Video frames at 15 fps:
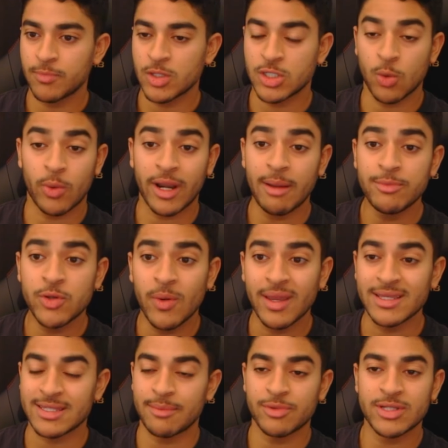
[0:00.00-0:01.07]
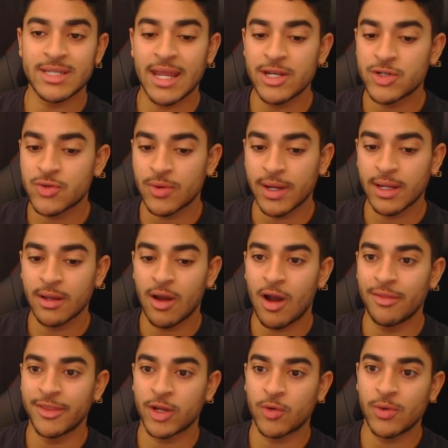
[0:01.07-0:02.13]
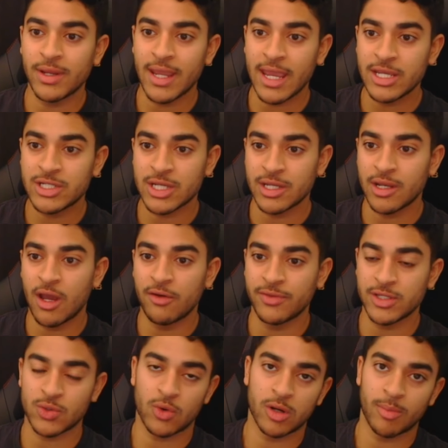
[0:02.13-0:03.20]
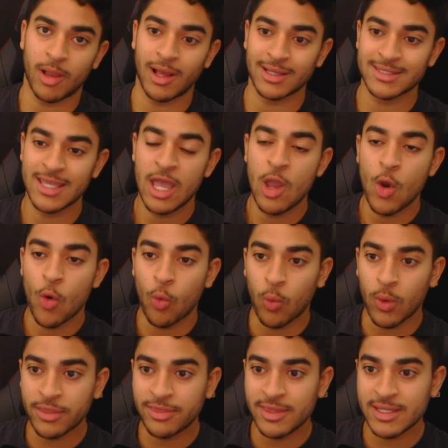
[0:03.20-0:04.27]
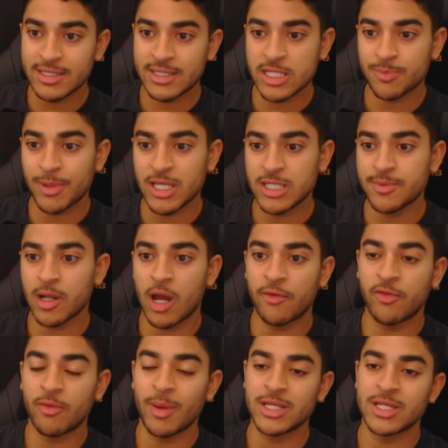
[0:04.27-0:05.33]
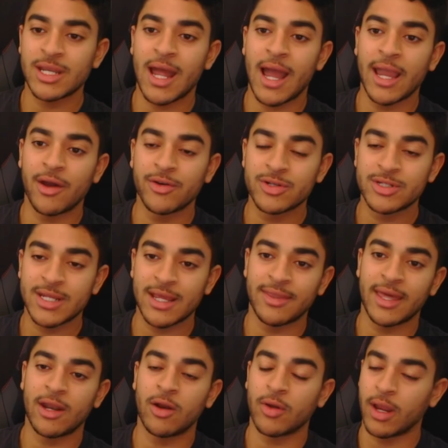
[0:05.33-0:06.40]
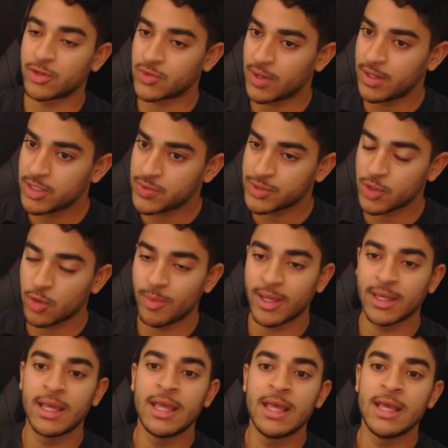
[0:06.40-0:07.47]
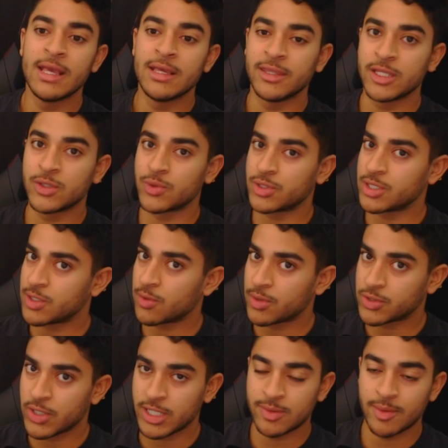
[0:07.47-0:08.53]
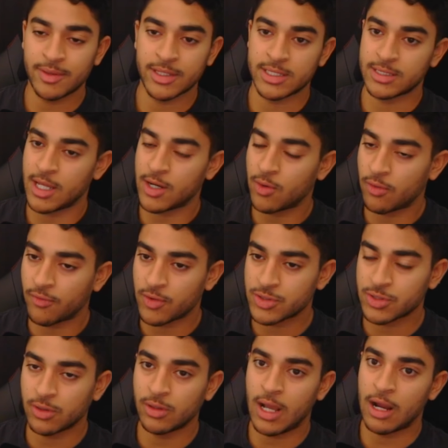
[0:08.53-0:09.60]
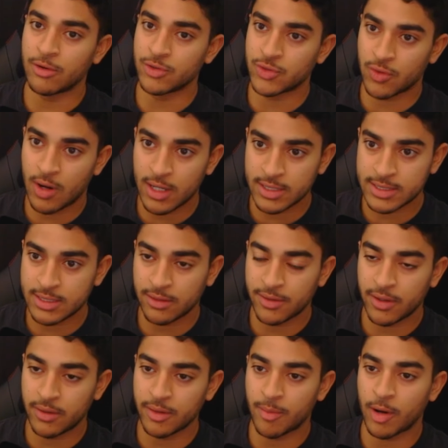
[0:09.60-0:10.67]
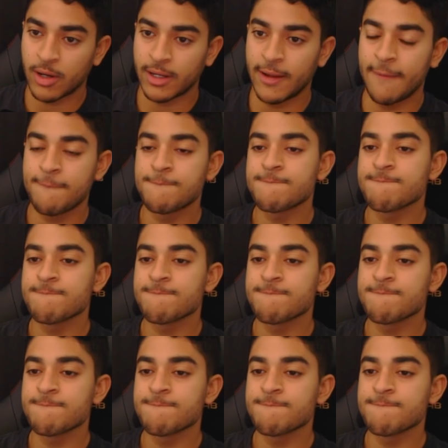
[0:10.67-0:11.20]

so what I'm doing is I'm just entering on the creation of these order blocks. With this displacement confirmation, I understand that, okay, our trend is resuming. These were just a retracement. This is not a reversal. Our draw is still there in the market.